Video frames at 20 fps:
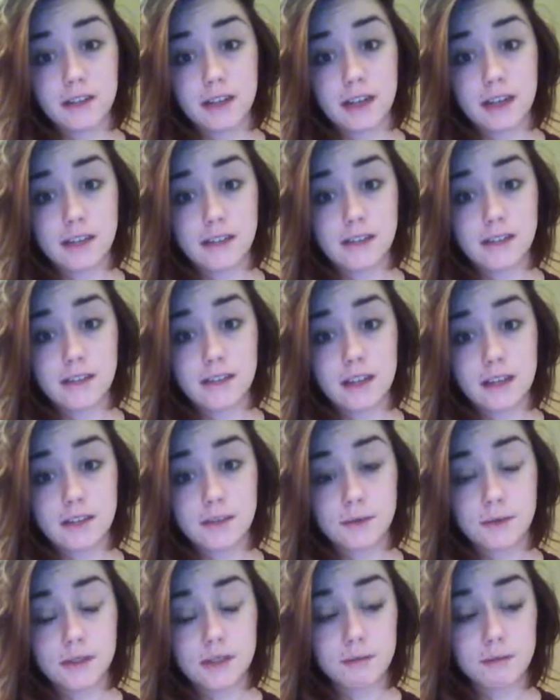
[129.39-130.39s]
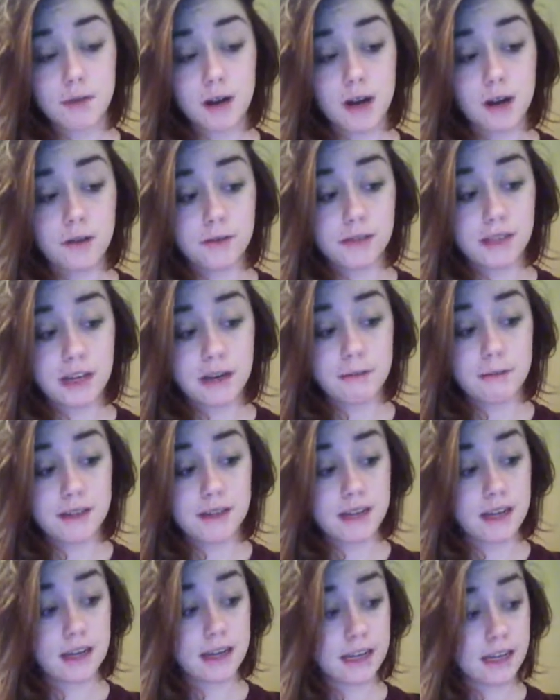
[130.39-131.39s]
I guess that's what tomorrow is going to be
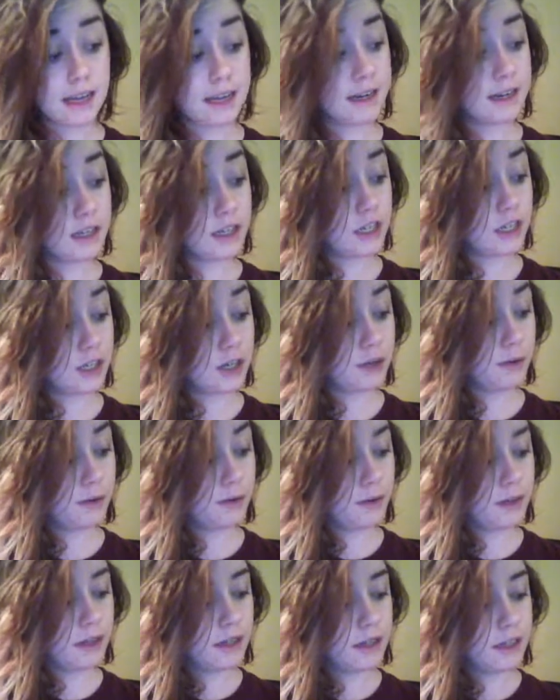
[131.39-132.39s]
dedicated to.